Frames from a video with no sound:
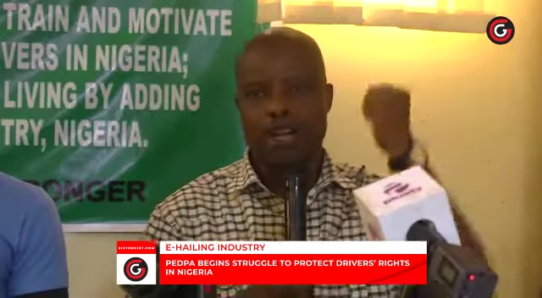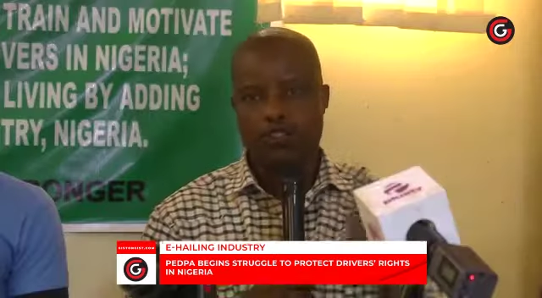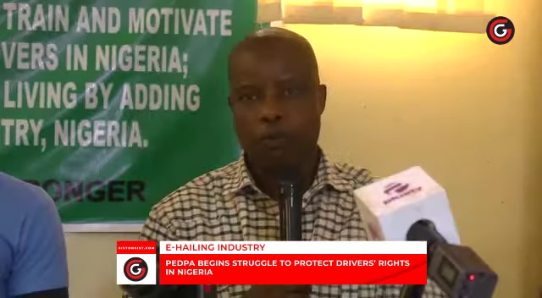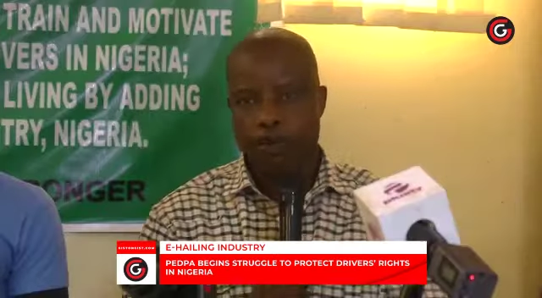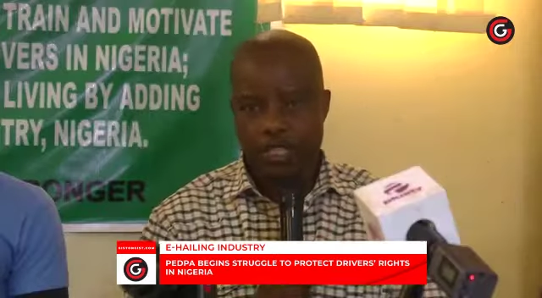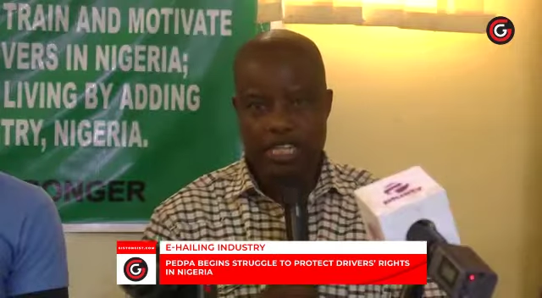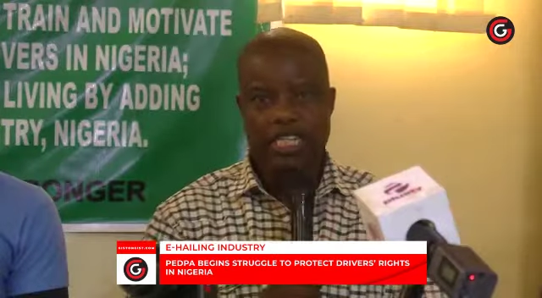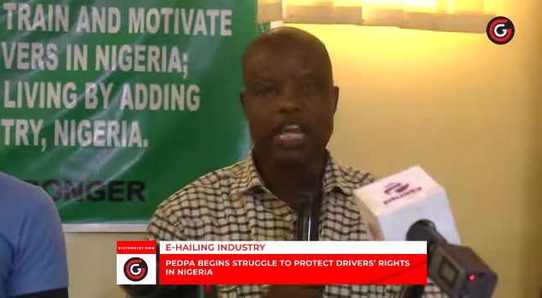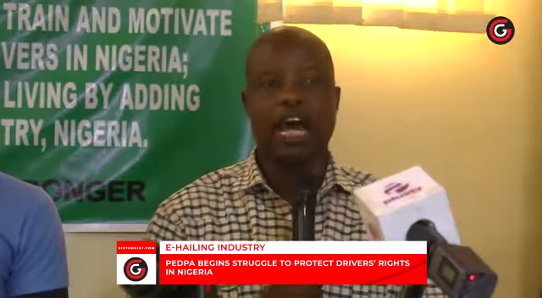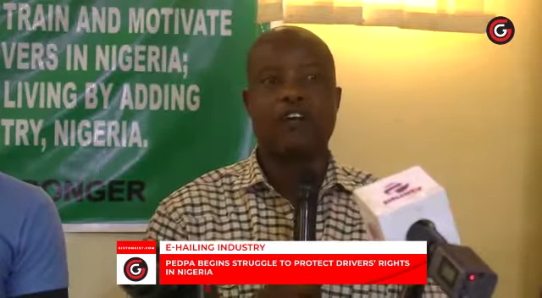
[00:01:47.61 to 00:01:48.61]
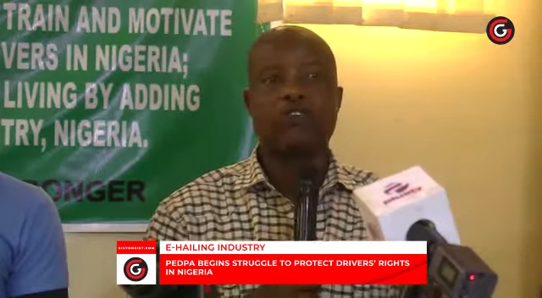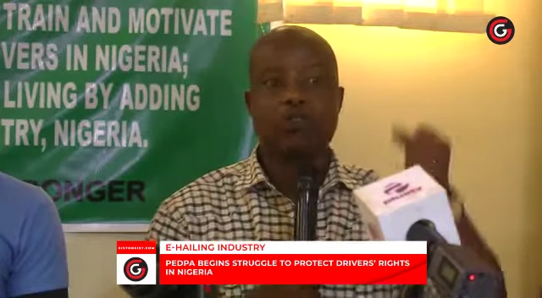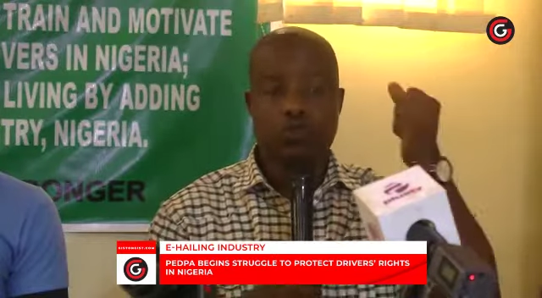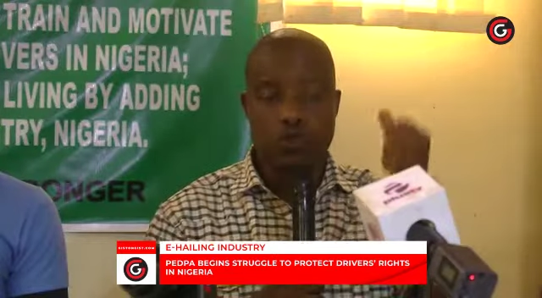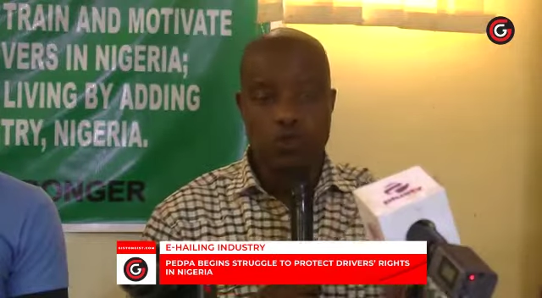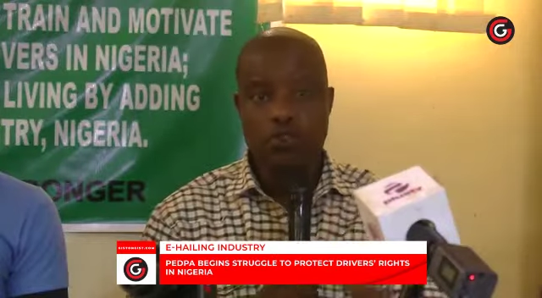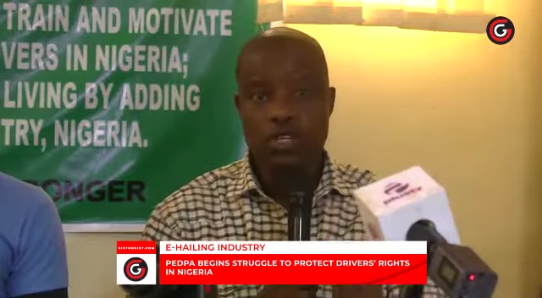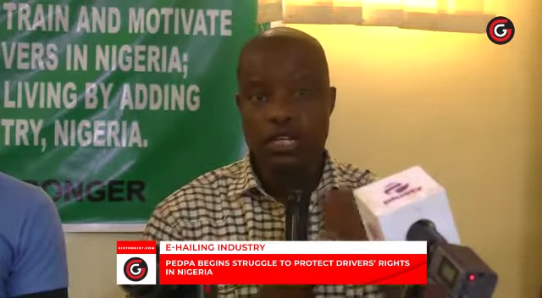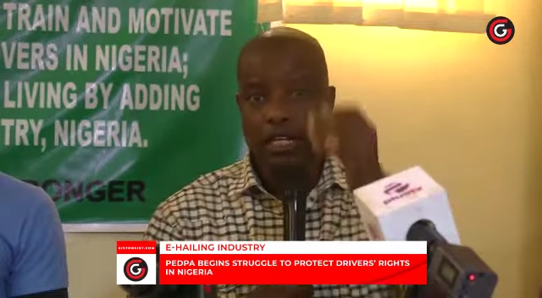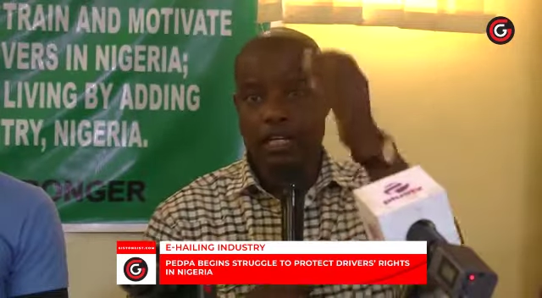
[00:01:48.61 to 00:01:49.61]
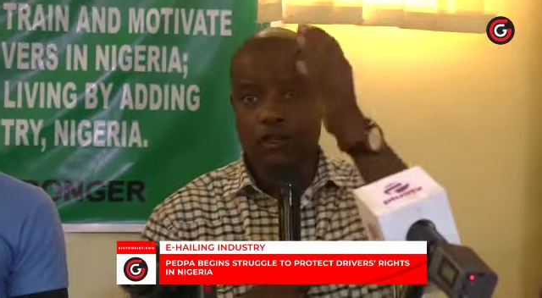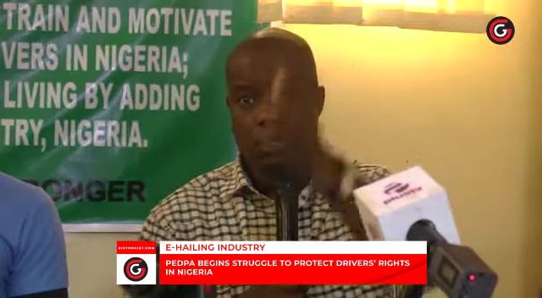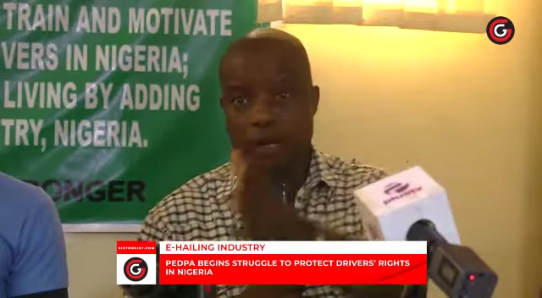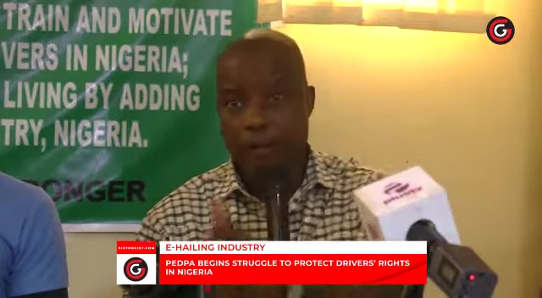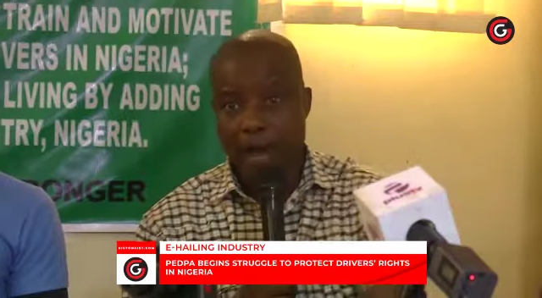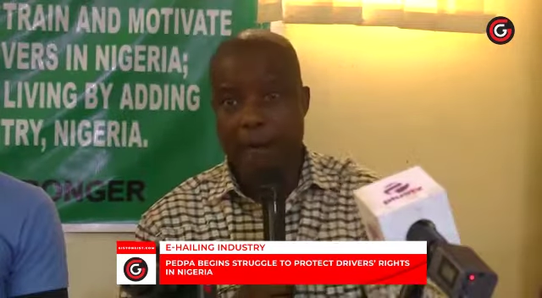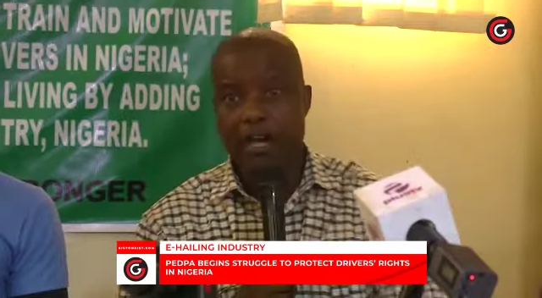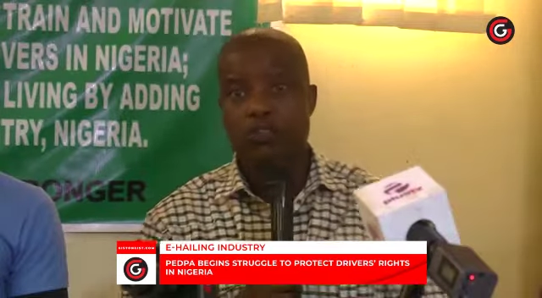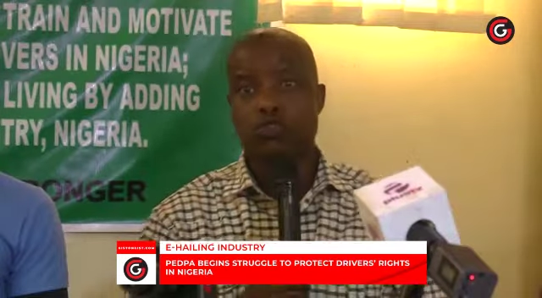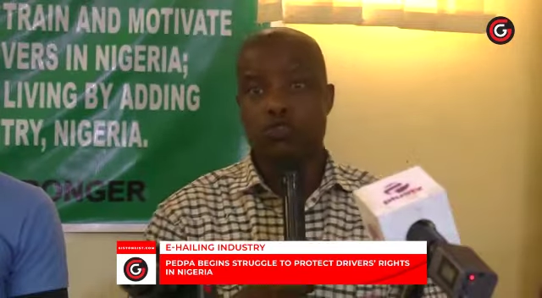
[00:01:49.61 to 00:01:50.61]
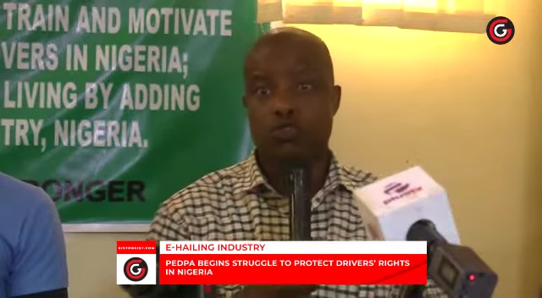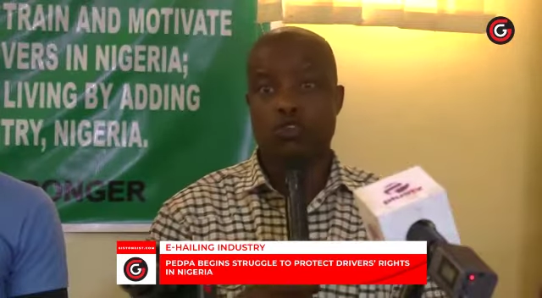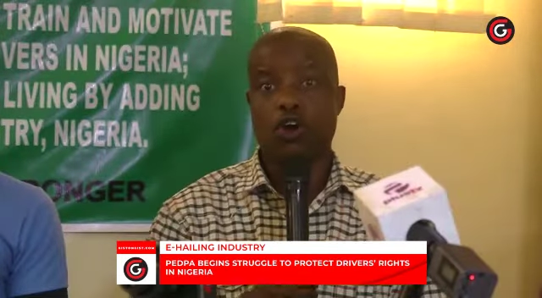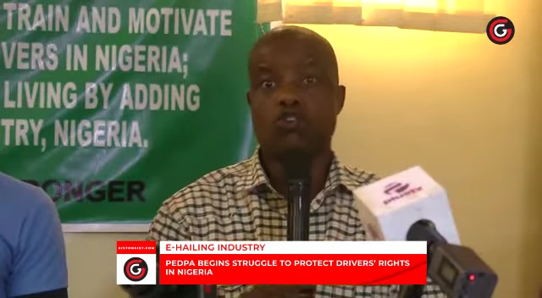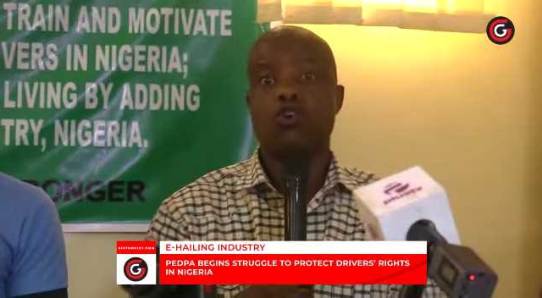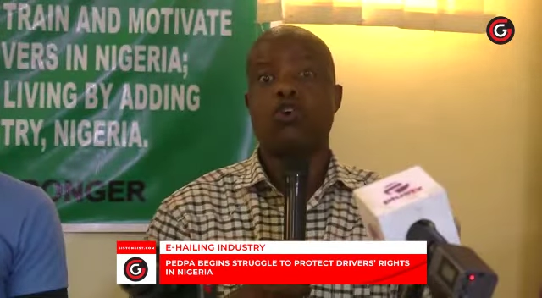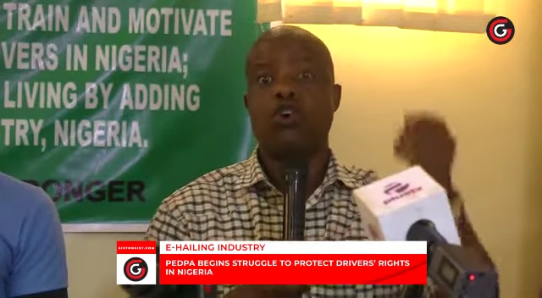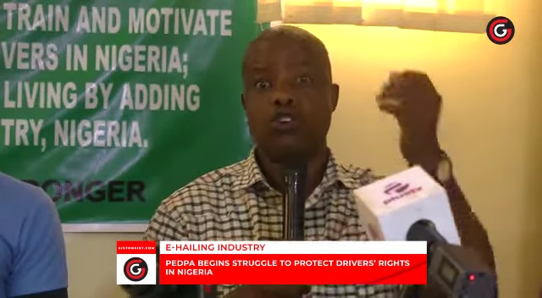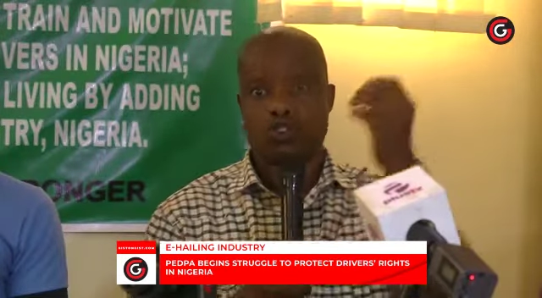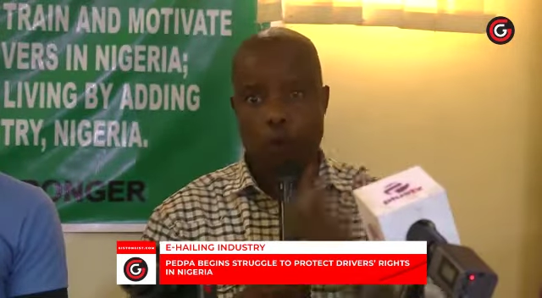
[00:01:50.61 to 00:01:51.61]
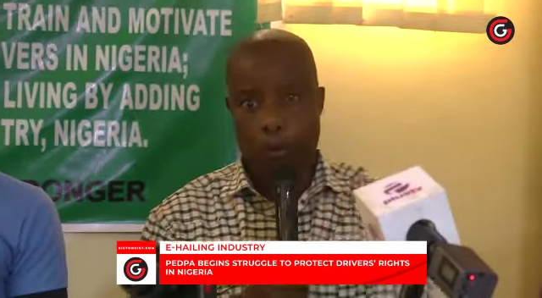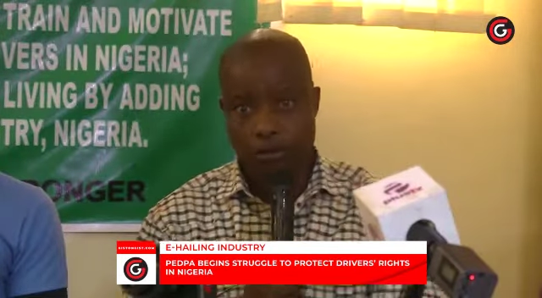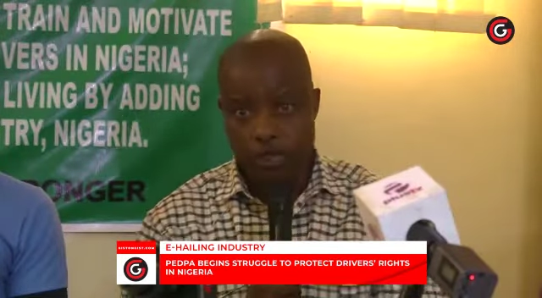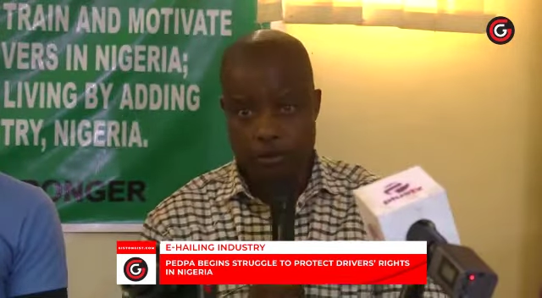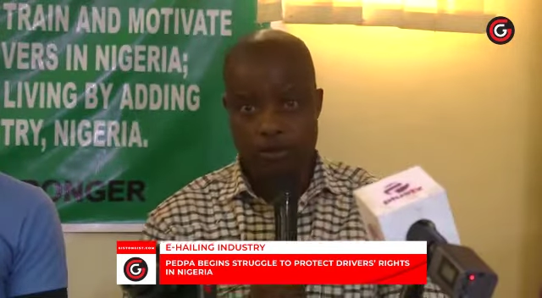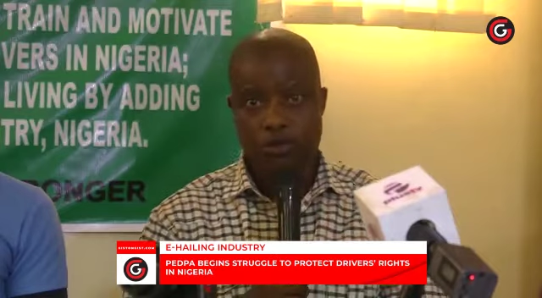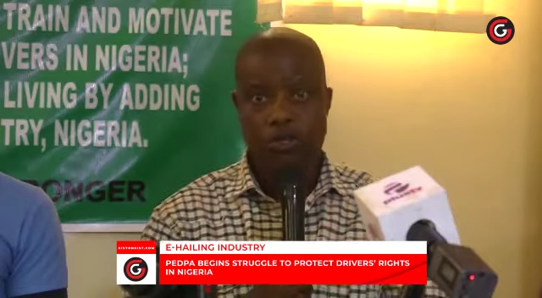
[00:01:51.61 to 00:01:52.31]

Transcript: are supporting him, and you too, the member, you should also support him.